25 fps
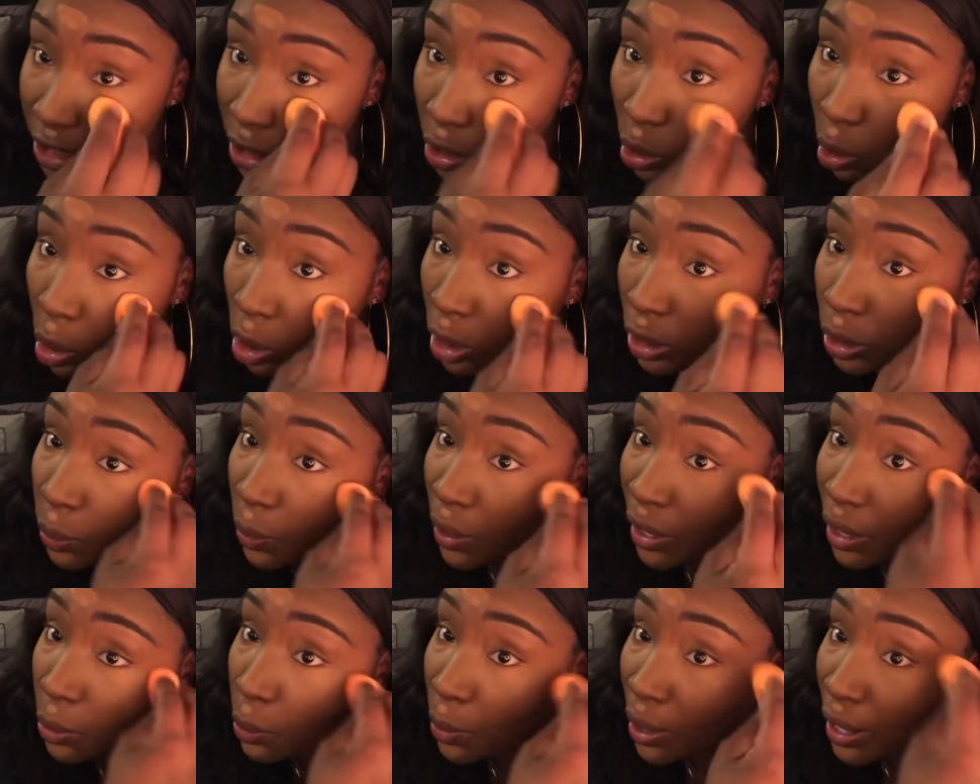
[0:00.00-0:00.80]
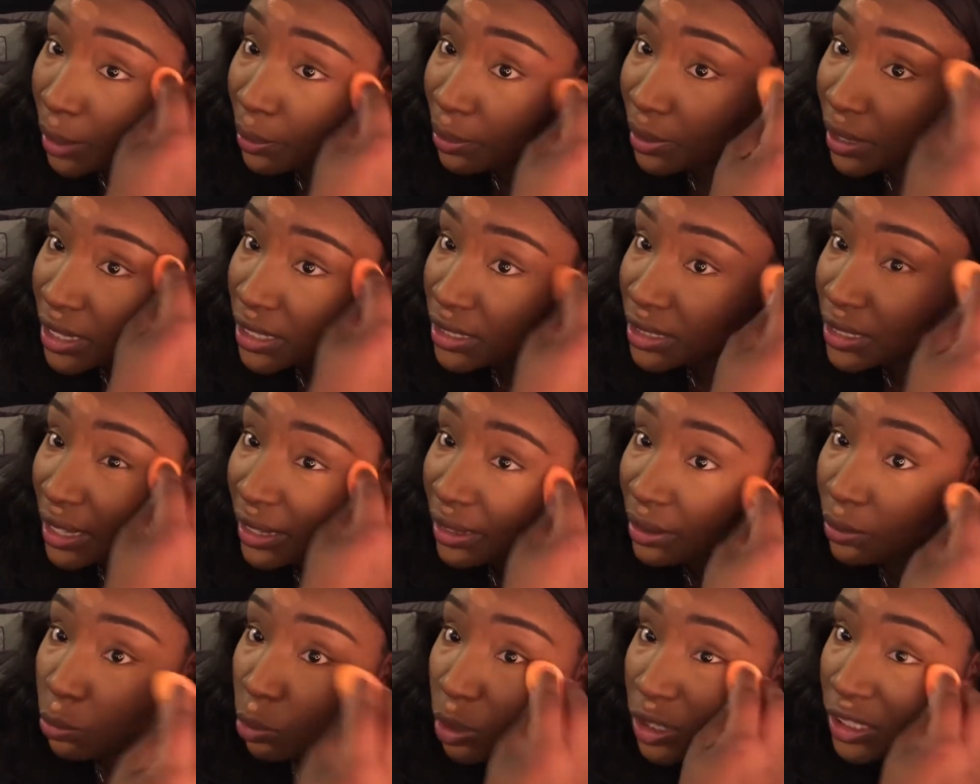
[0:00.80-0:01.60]
it all the way away because
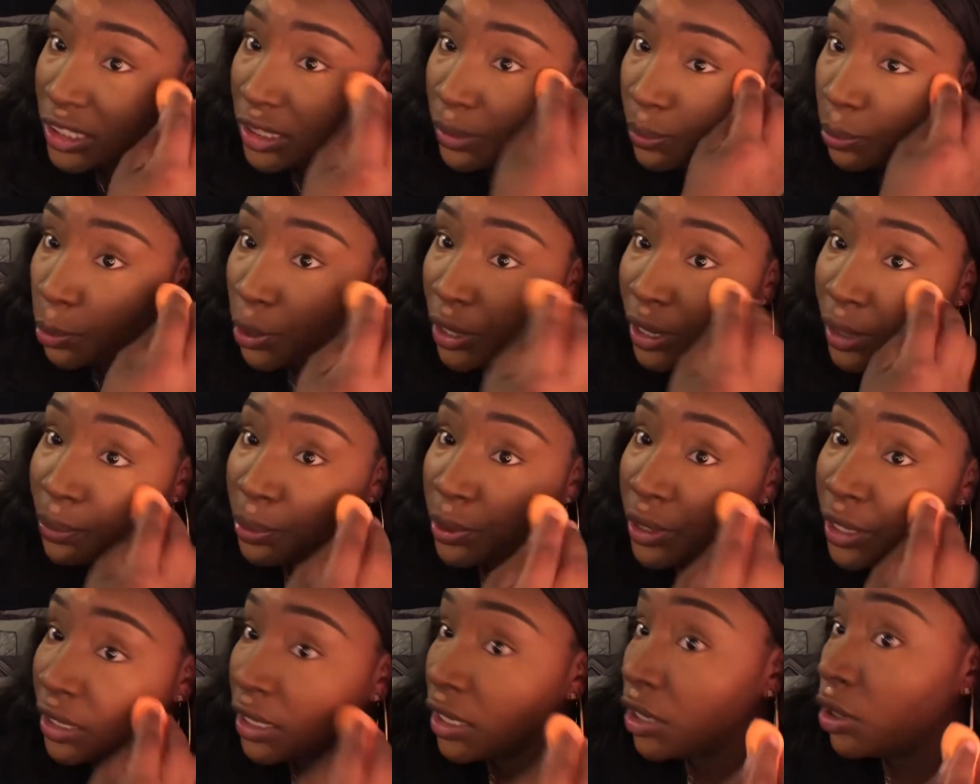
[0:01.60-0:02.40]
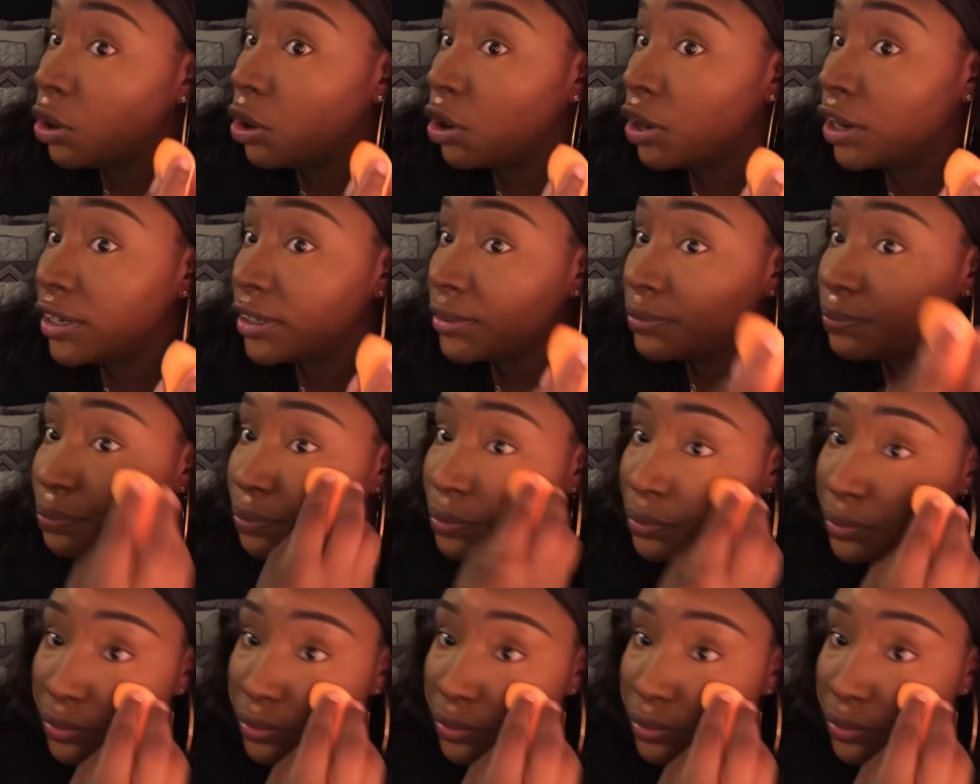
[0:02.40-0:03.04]
then what's the point of putting it on?